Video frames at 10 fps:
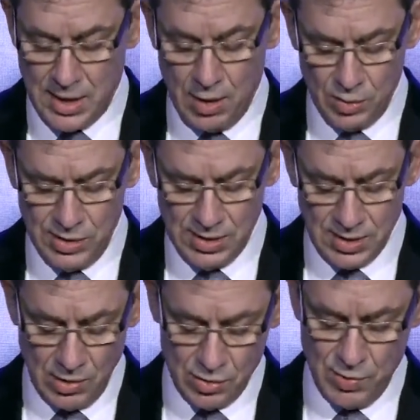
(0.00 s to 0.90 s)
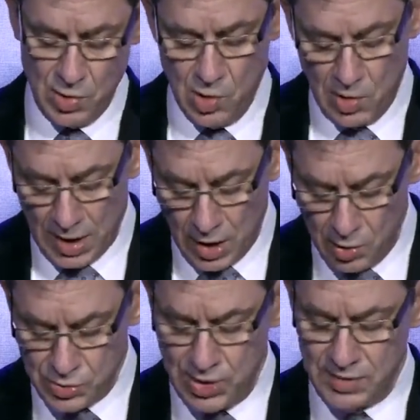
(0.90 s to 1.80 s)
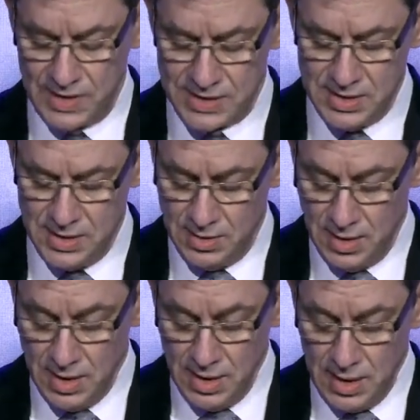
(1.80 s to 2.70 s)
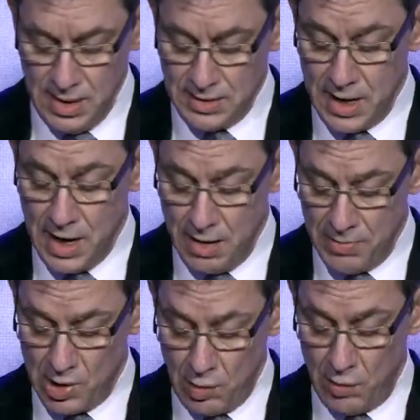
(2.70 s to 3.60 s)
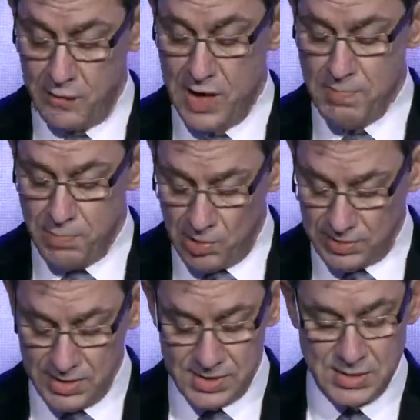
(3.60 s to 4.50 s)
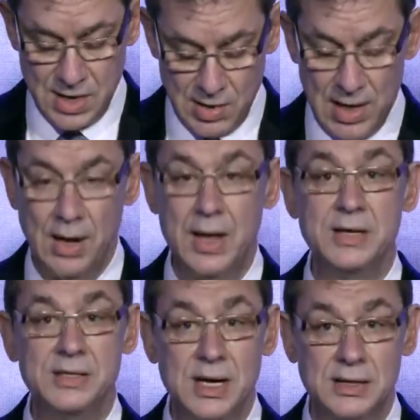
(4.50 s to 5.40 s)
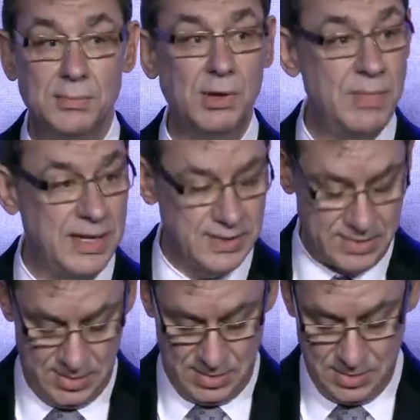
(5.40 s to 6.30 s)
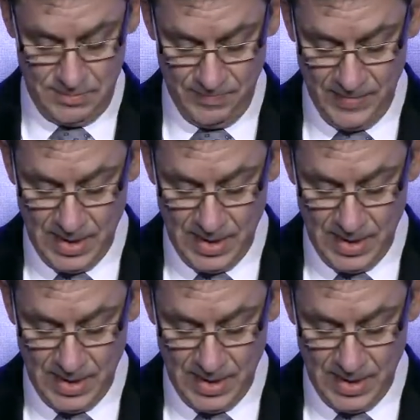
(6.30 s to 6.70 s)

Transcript: including our pneumococcal conjugate vaccine and a number of important sterile injectable medicines.